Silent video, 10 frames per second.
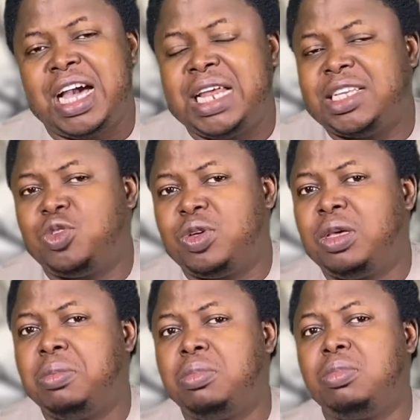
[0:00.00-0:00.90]
And I said to
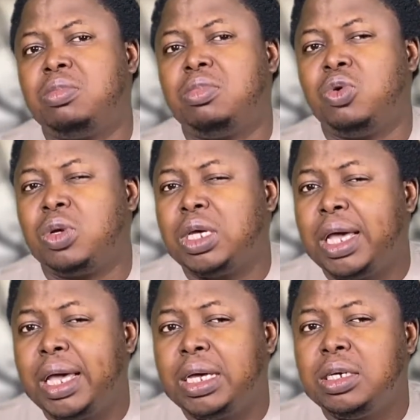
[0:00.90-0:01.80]
him,
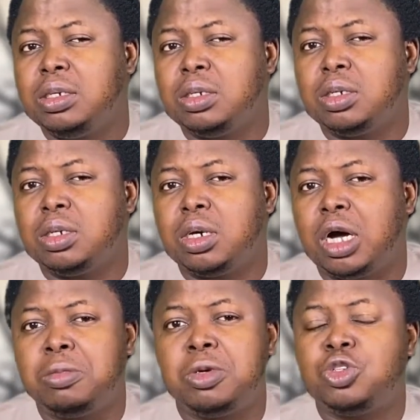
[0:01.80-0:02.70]
"Okay,
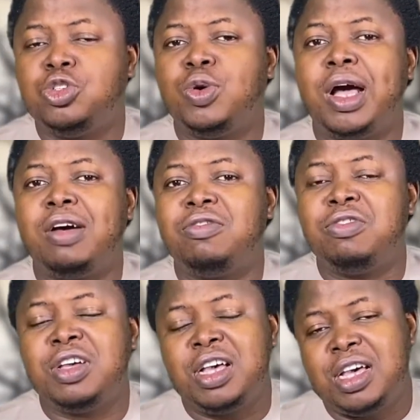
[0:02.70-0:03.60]
how much do you have?"
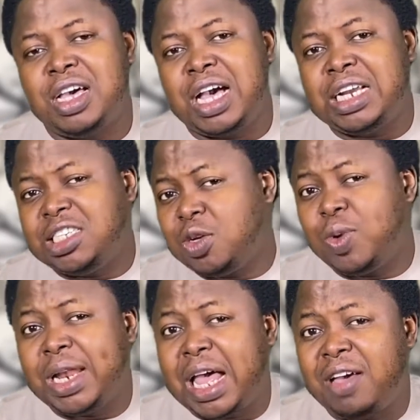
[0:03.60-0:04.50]
And he said,
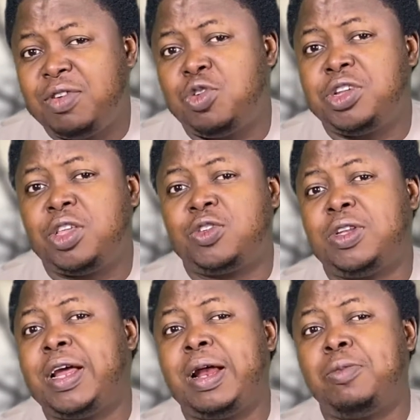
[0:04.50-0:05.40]
"Well, I have
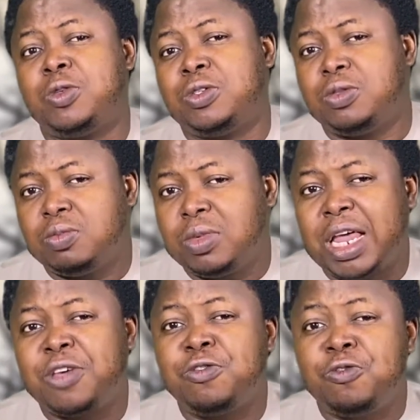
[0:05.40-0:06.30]
100,000 naira, but
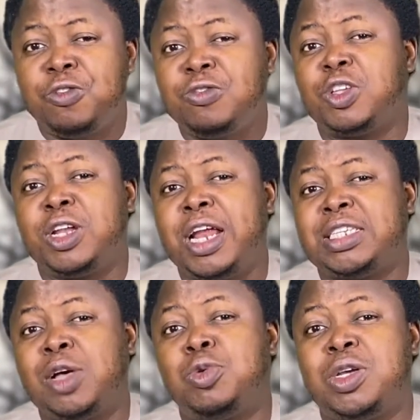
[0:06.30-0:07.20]
like 50,000 naira
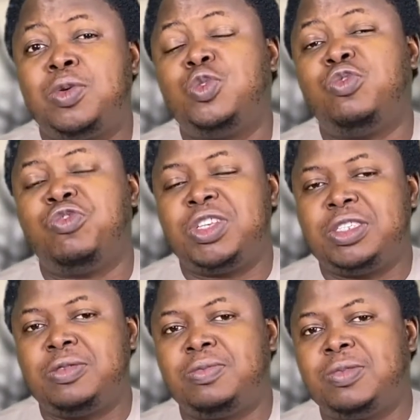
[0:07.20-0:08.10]
is how much I want to
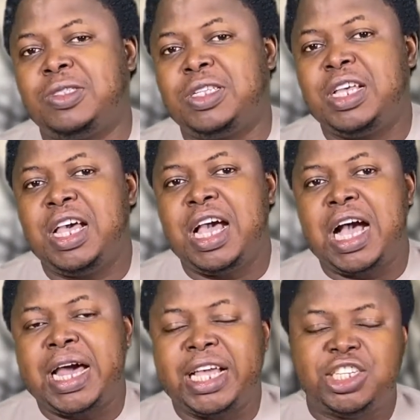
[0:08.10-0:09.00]
invest."
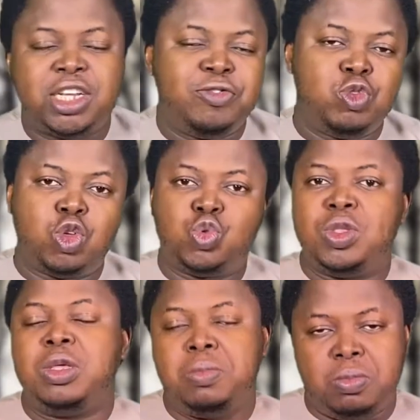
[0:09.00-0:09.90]
And I shared a few thoughts
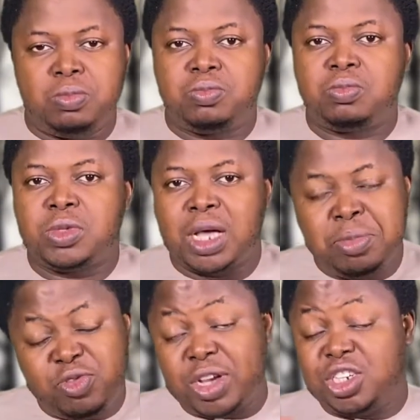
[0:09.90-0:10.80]
with him.
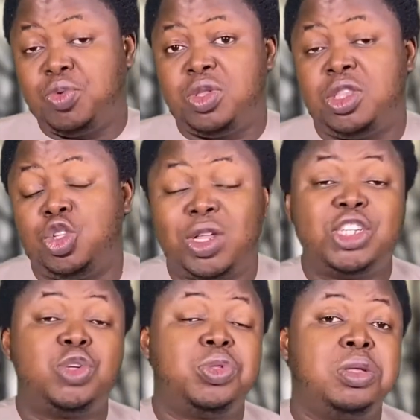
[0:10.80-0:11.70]
And before I share with the thought I
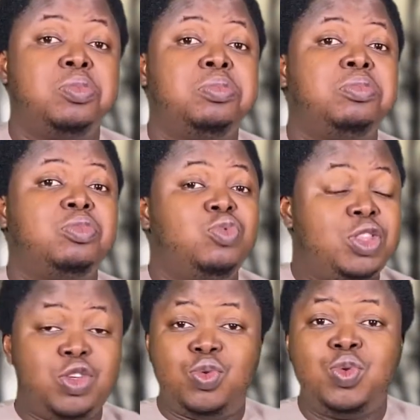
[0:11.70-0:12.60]
shared with him
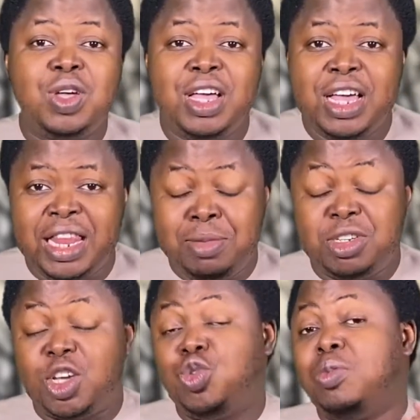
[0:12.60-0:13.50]
with you, let
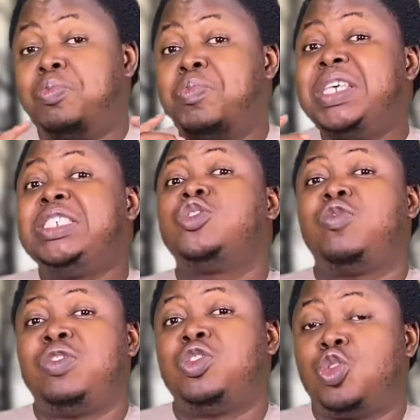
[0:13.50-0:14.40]
me share you the basis
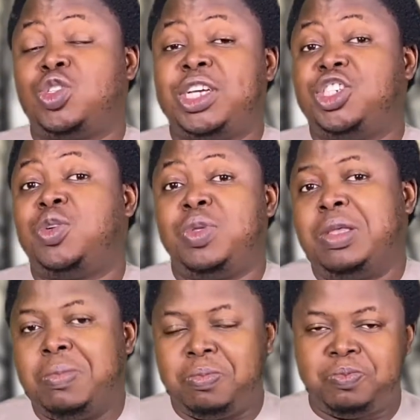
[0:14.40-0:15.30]
of the thought I shared with
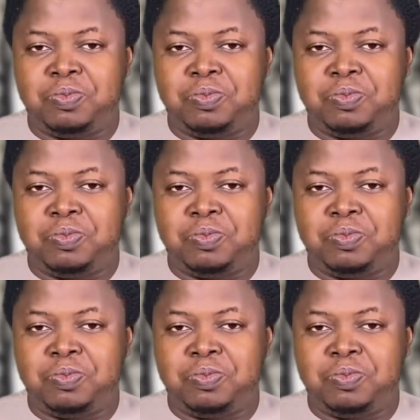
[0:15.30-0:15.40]
him.